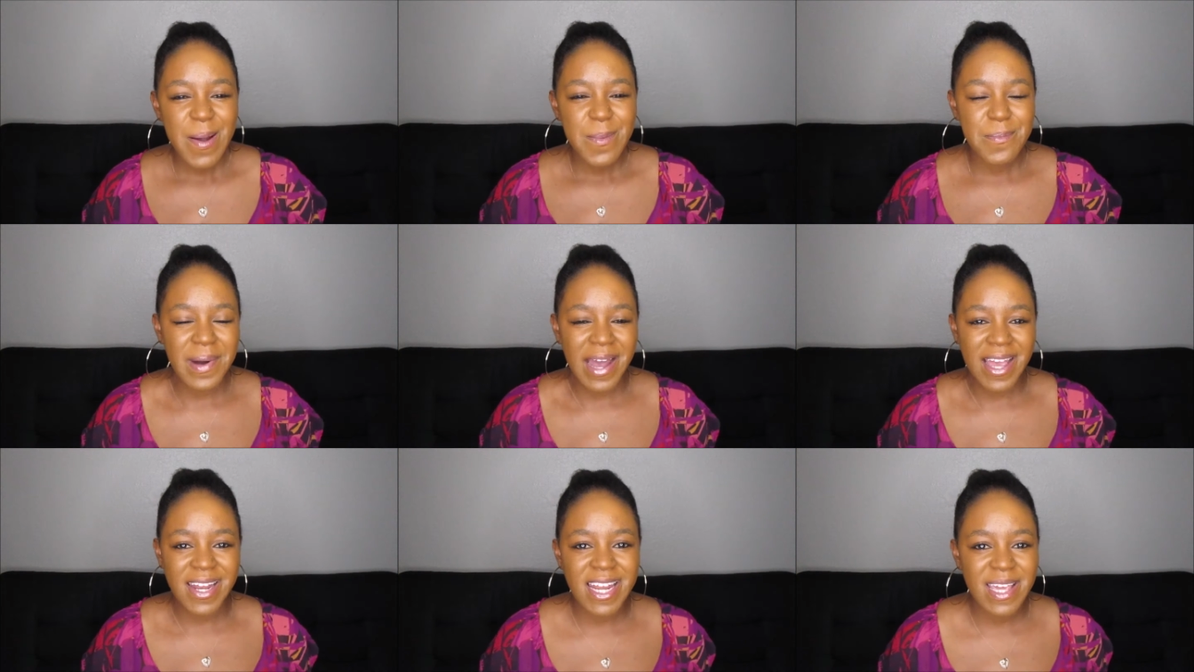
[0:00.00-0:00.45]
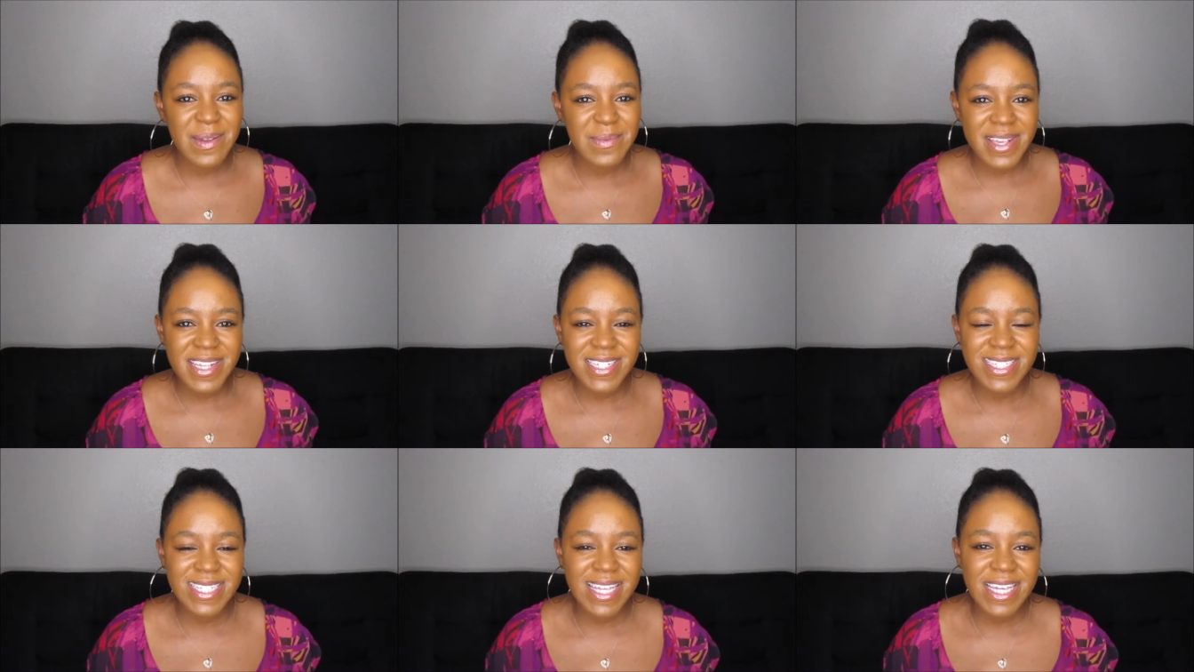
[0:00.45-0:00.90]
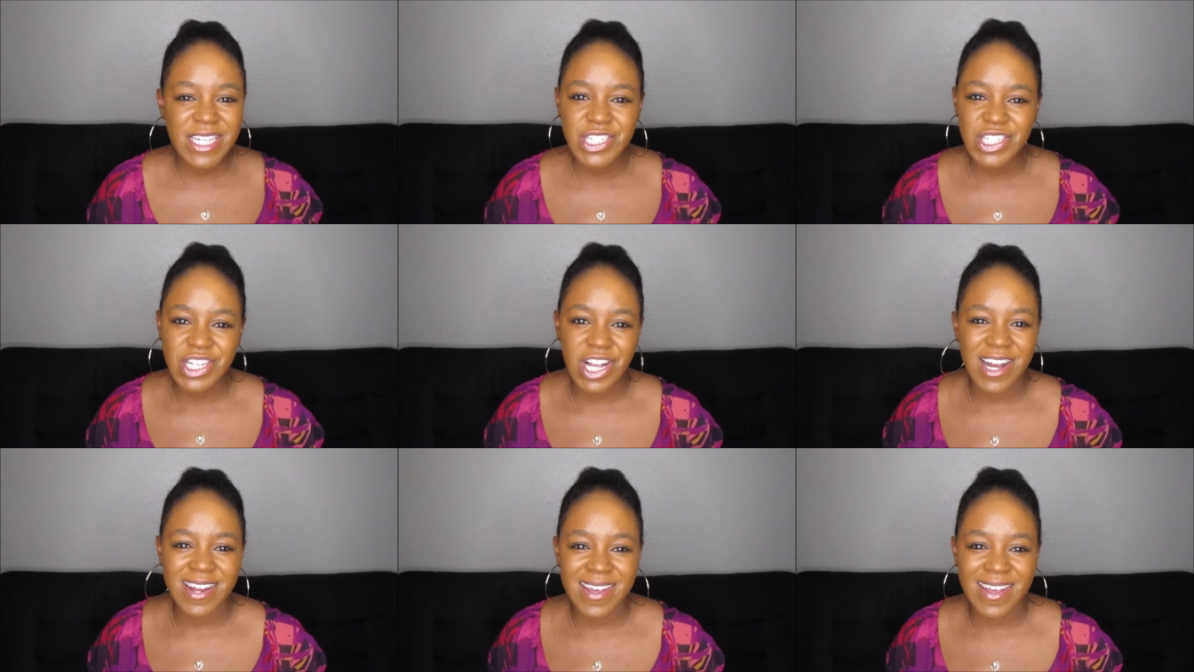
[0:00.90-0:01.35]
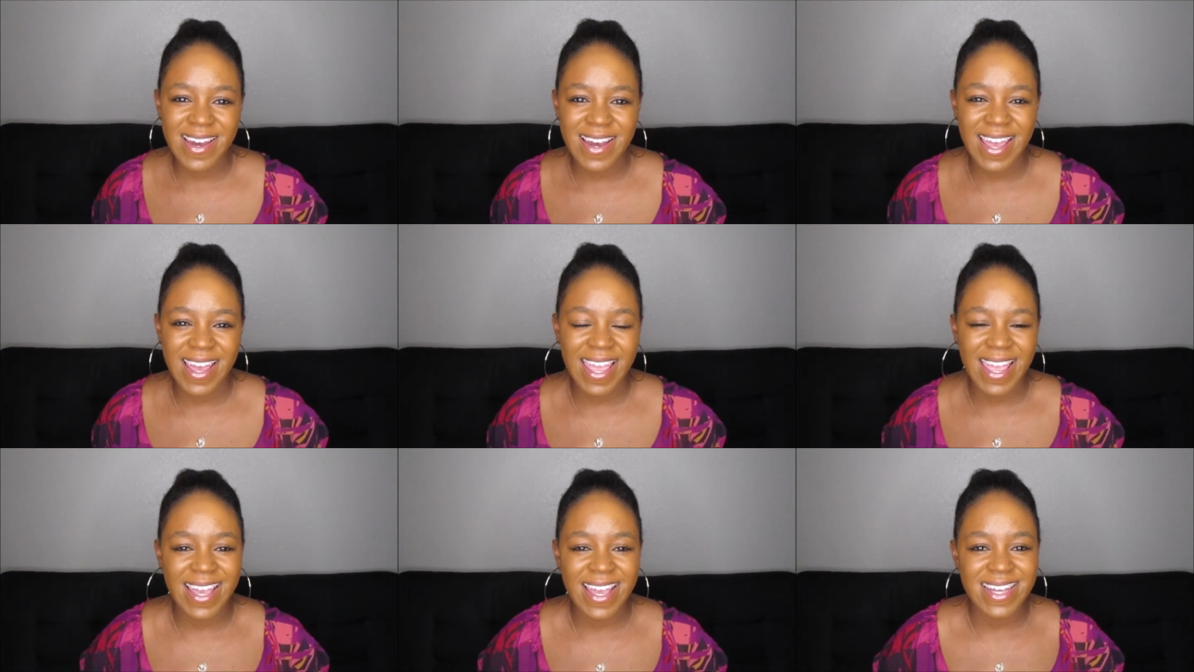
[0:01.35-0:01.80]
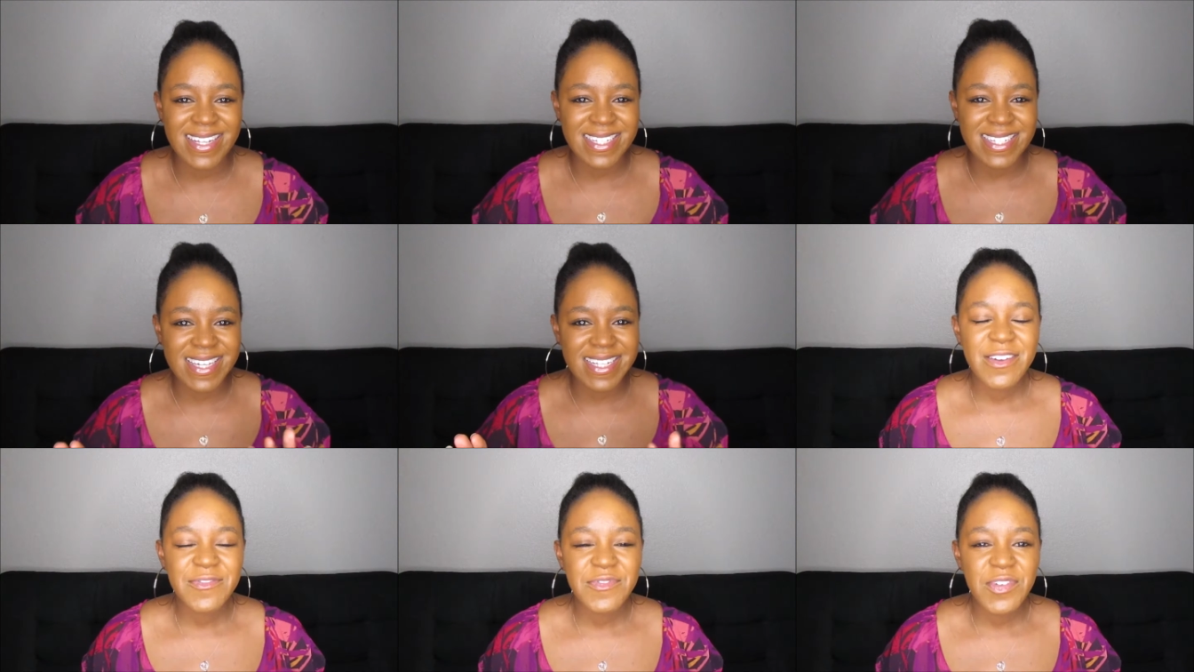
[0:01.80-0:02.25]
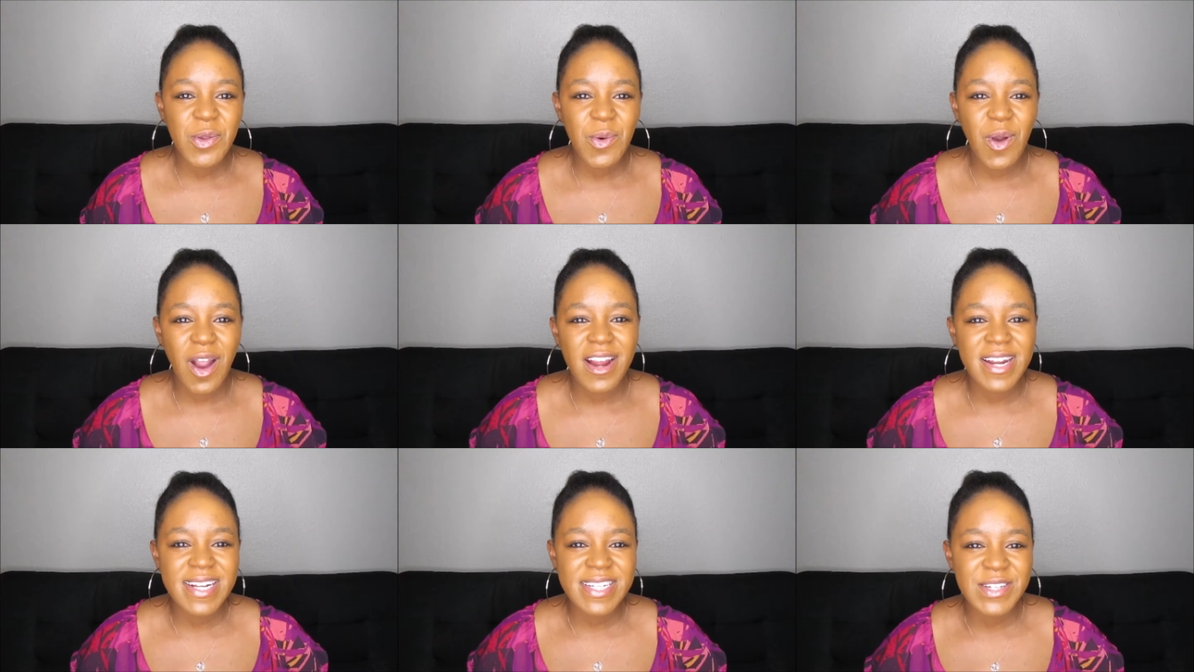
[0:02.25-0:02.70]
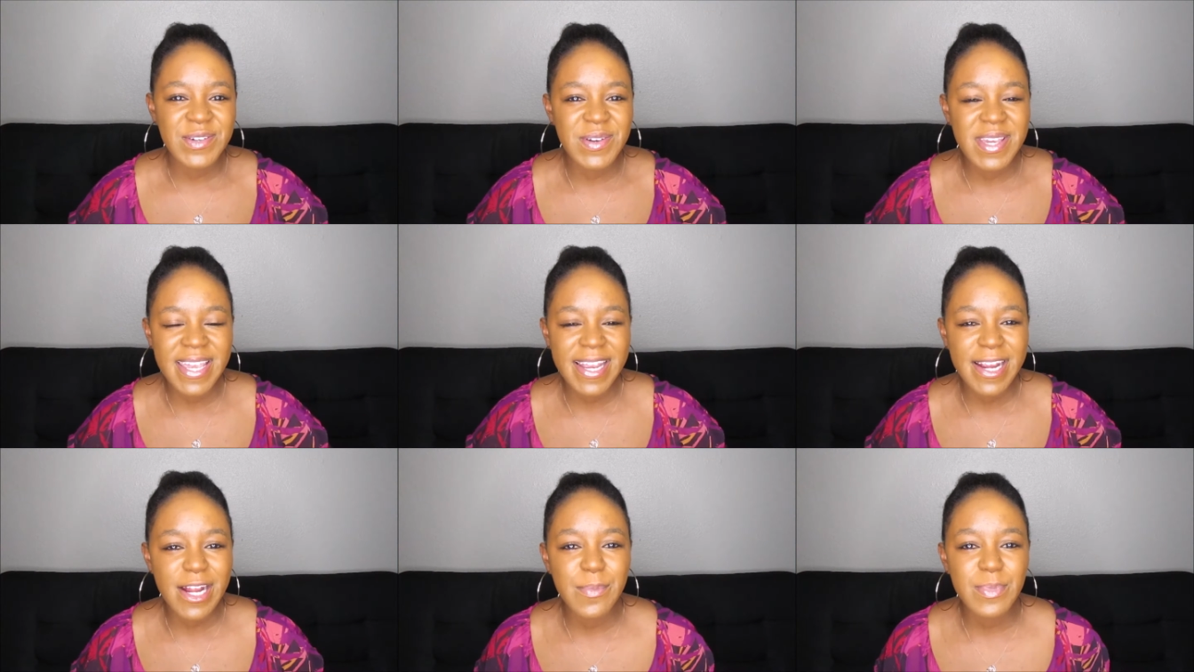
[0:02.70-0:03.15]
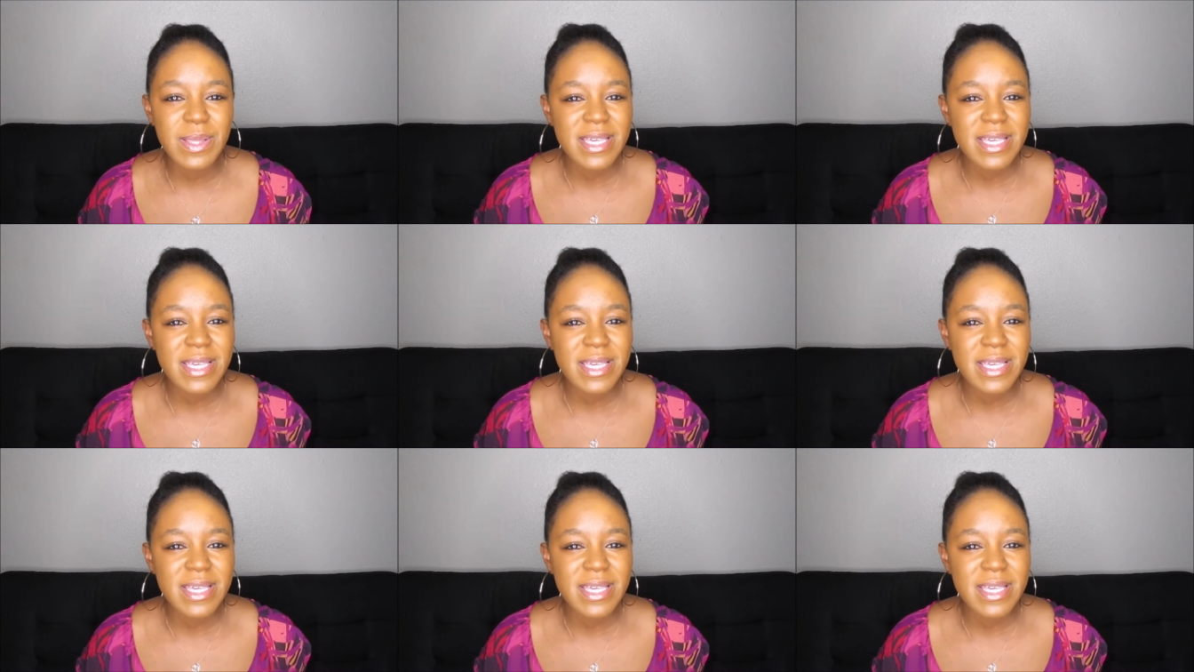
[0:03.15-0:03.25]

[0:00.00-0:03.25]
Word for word: My name is Deshana and if you are new here,